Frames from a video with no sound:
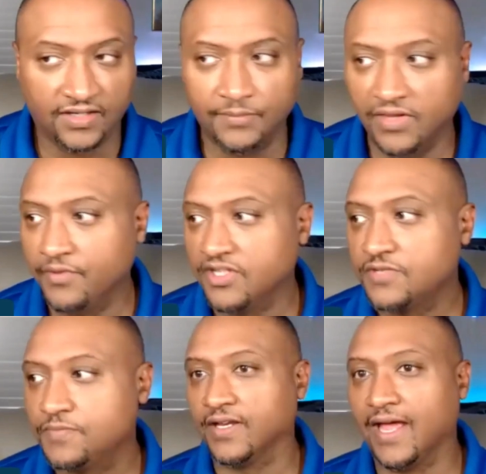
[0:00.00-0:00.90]
Now, let me
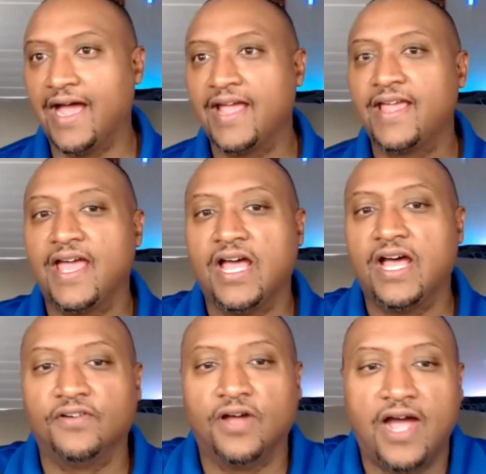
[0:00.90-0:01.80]
explain. I
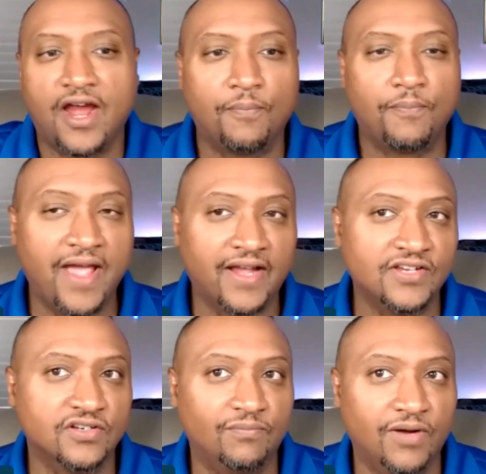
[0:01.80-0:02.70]
have a higher
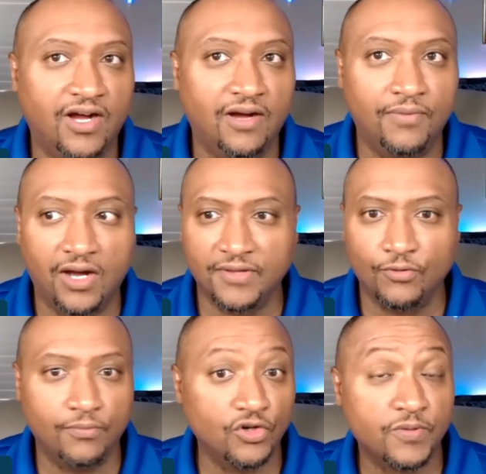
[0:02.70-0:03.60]
package of BombBomb than
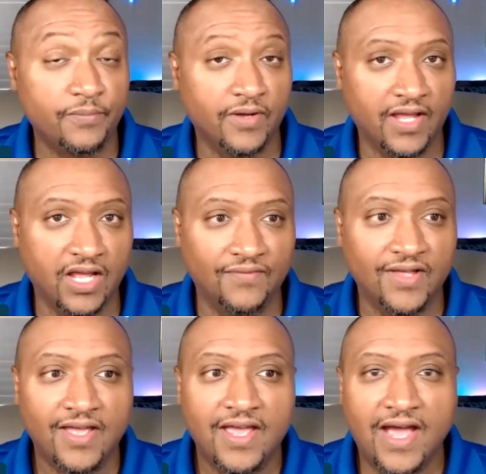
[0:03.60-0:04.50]
what most people have.
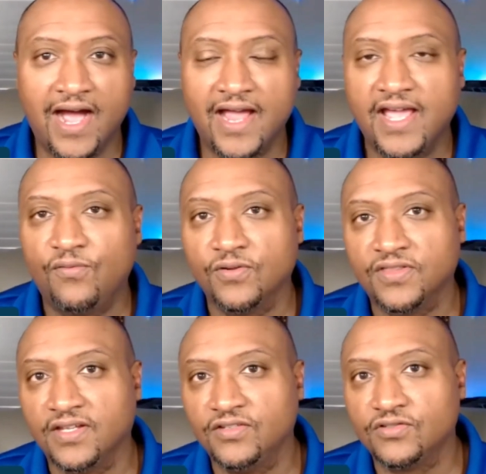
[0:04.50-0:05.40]
I have what
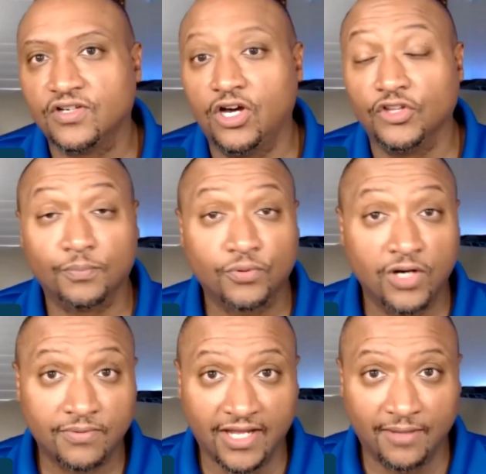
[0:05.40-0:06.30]
they used to call the
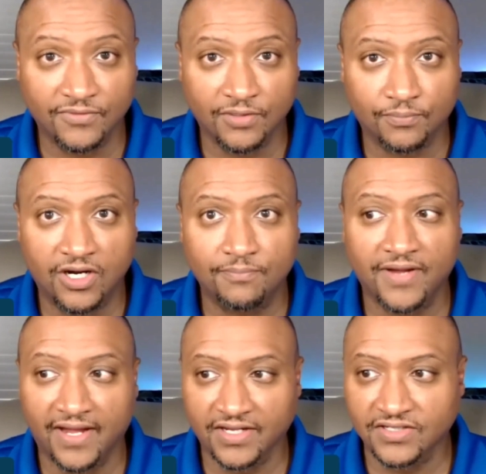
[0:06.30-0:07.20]
prompt
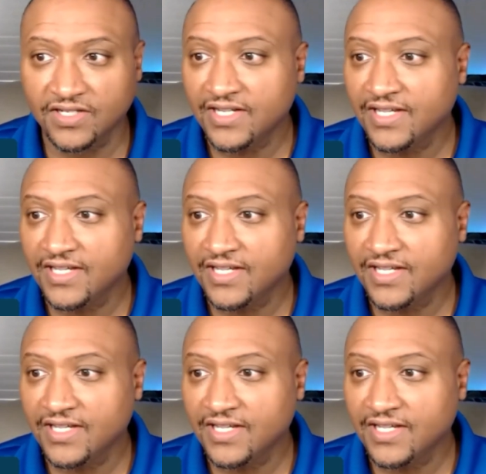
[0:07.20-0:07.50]
package.